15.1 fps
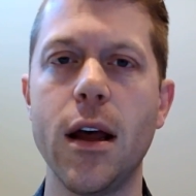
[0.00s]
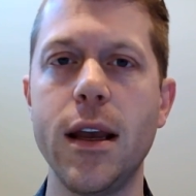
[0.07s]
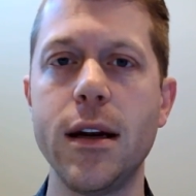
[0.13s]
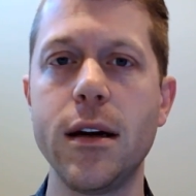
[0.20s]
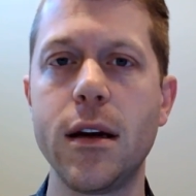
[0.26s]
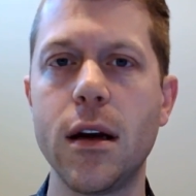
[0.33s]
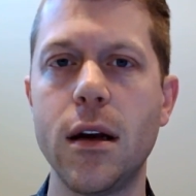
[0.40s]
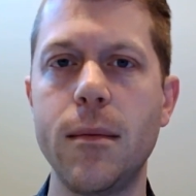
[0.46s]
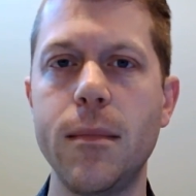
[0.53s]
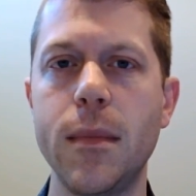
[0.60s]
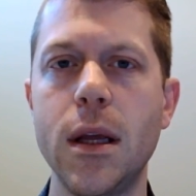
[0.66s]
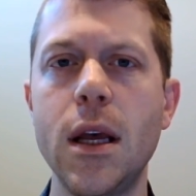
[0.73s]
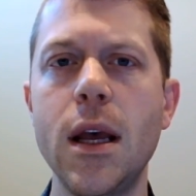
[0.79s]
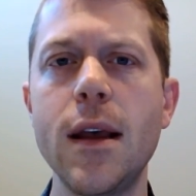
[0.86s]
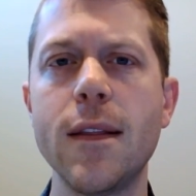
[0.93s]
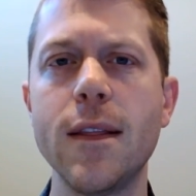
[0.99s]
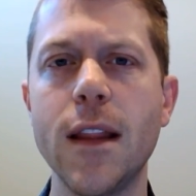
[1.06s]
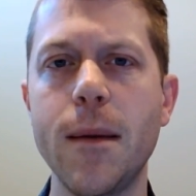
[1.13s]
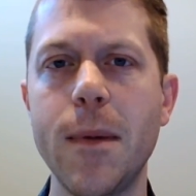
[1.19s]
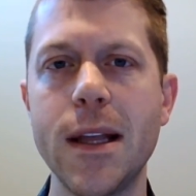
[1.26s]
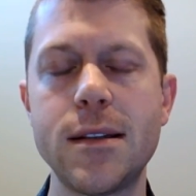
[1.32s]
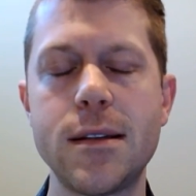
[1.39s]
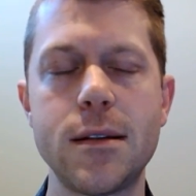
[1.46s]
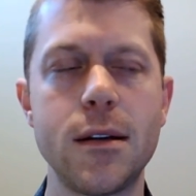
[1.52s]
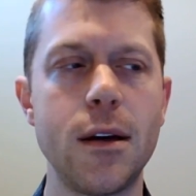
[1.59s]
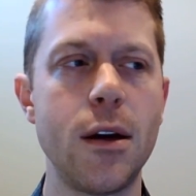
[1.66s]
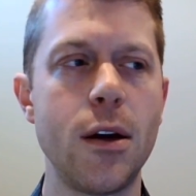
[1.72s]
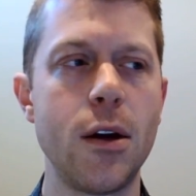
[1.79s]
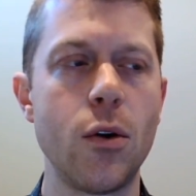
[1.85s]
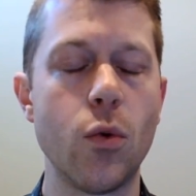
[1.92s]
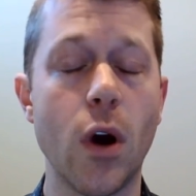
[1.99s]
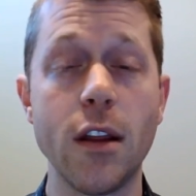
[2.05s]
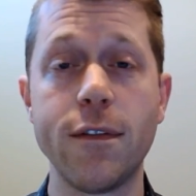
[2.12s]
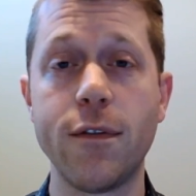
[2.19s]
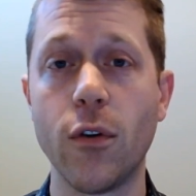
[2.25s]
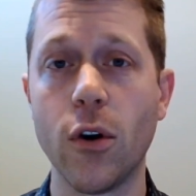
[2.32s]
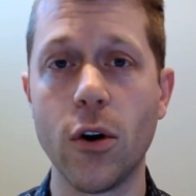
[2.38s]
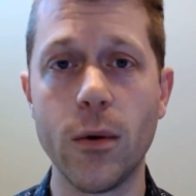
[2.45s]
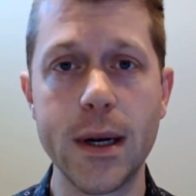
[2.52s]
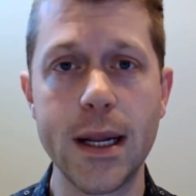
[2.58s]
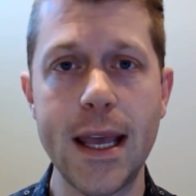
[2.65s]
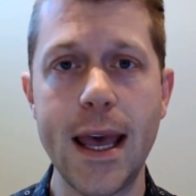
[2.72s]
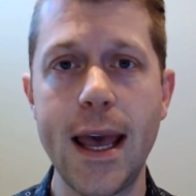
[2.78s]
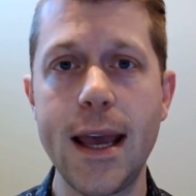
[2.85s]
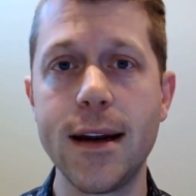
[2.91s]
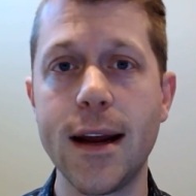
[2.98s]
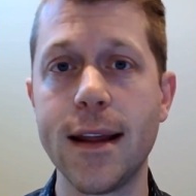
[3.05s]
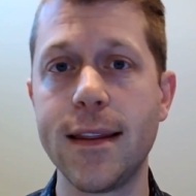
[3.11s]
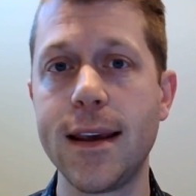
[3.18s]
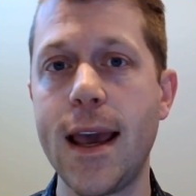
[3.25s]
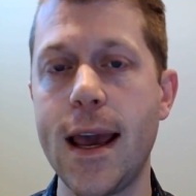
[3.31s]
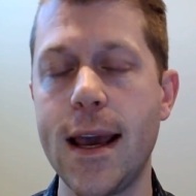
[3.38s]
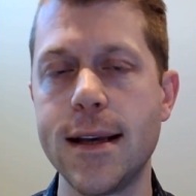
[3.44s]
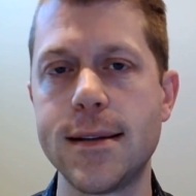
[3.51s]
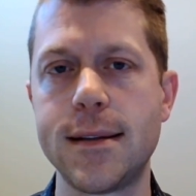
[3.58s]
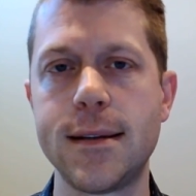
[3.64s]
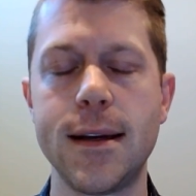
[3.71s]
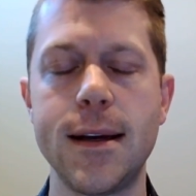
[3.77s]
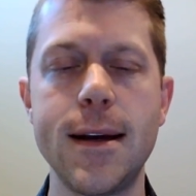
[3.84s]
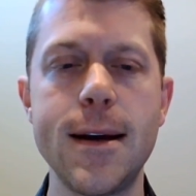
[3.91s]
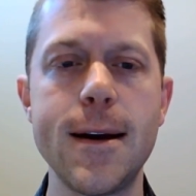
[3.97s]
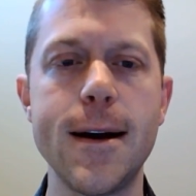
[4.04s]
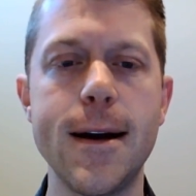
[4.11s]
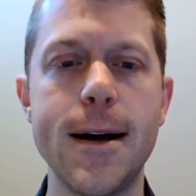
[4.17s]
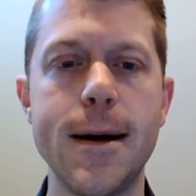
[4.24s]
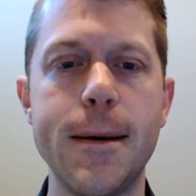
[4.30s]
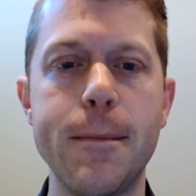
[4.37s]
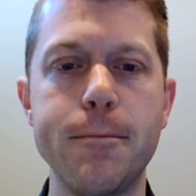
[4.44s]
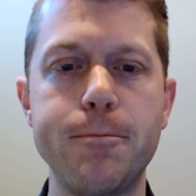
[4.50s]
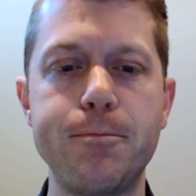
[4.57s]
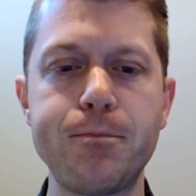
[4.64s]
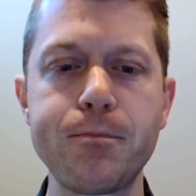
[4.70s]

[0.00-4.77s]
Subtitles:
income limits. Roth 401k, not the case. Um,